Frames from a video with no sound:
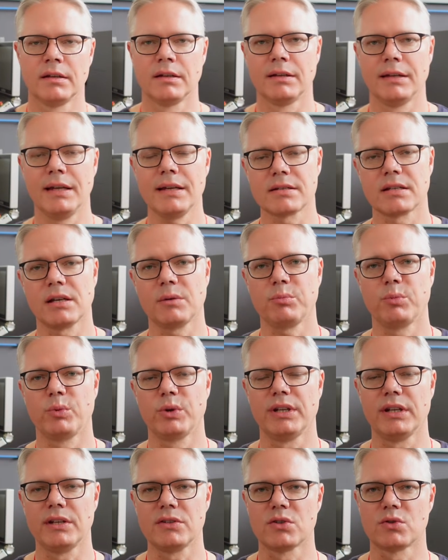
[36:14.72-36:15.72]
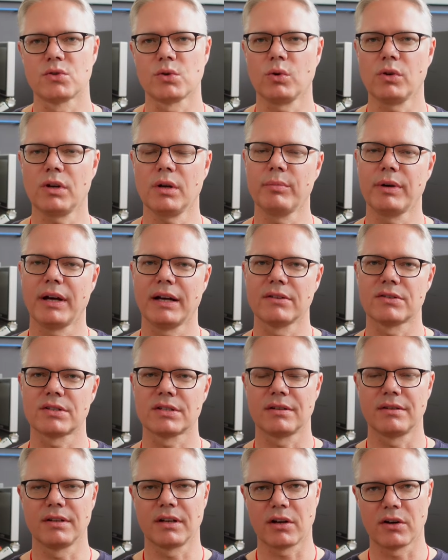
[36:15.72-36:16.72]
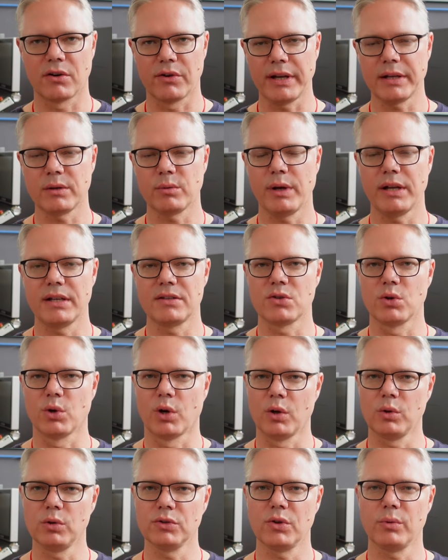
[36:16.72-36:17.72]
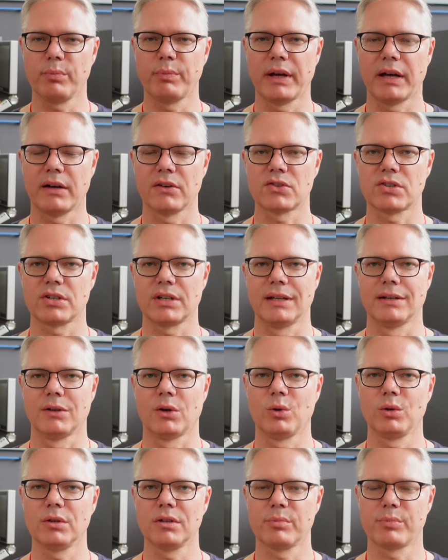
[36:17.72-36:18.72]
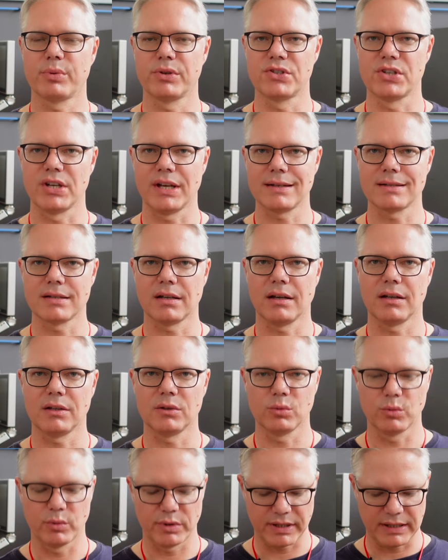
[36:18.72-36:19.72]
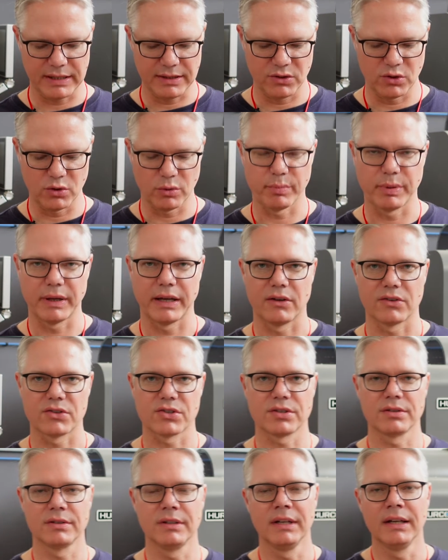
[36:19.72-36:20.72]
Next up, we need to talk about the correct way to hold your pouch and hold the projectile within your pouch.